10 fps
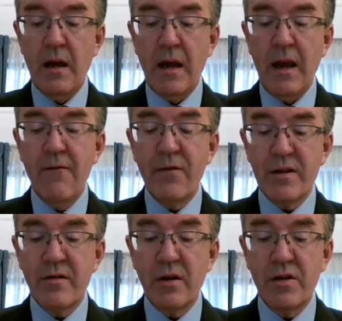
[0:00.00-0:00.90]

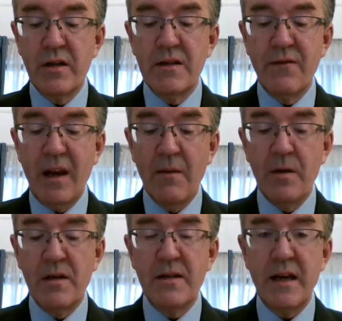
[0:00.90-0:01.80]
infrastructure
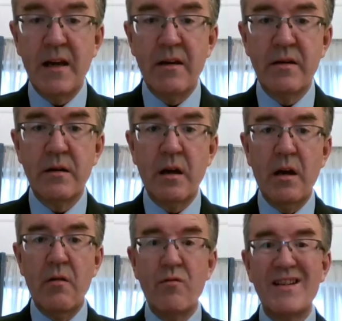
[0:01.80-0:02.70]
development and
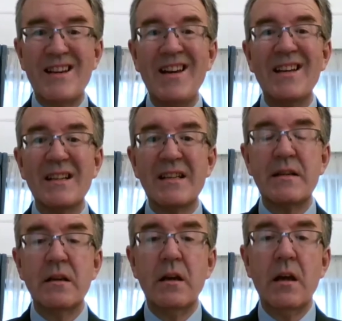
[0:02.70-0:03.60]

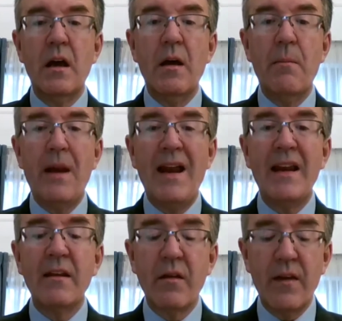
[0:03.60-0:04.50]
resilience
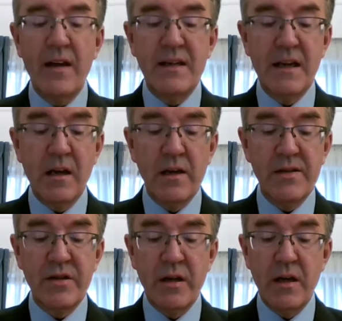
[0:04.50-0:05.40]
planning that they did
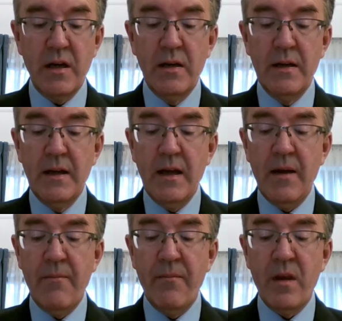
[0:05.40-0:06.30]
last year,
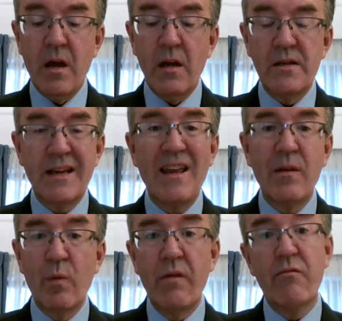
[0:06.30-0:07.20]
together
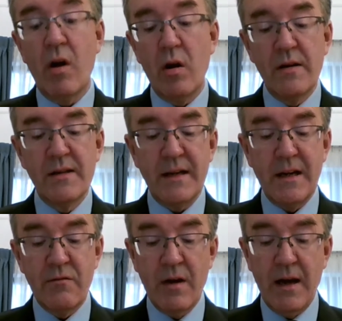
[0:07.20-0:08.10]
with roads
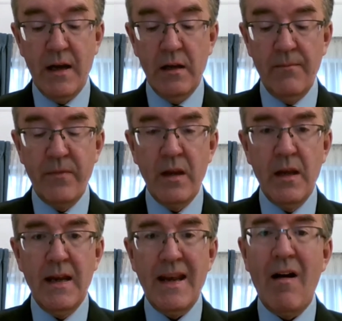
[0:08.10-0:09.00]
and rail.
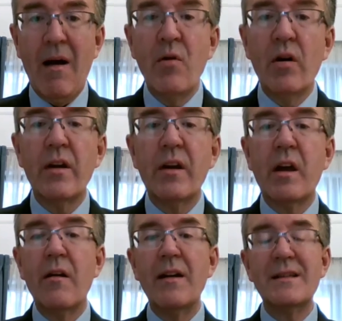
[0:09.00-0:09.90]
Now, I'm not going to
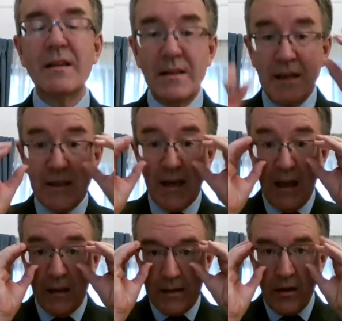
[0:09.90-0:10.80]
go into the
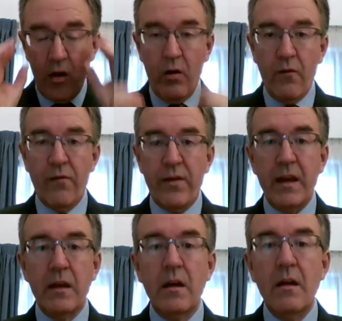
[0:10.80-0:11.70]
details of
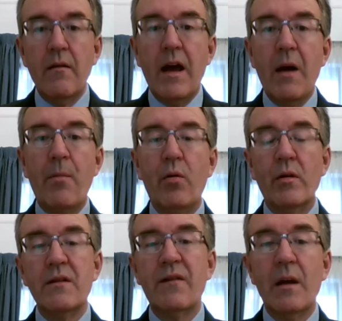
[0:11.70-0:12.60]
the
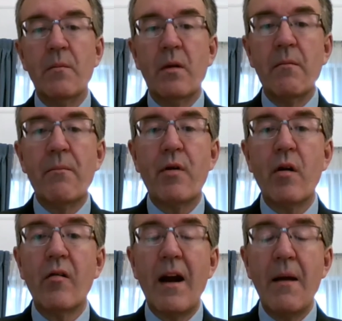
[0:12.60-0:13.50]
airport development
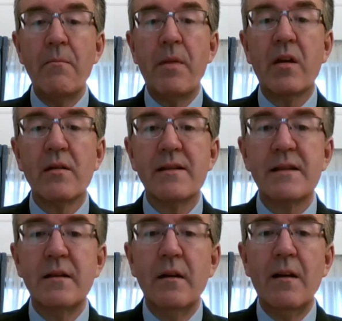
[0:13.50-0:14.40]
program because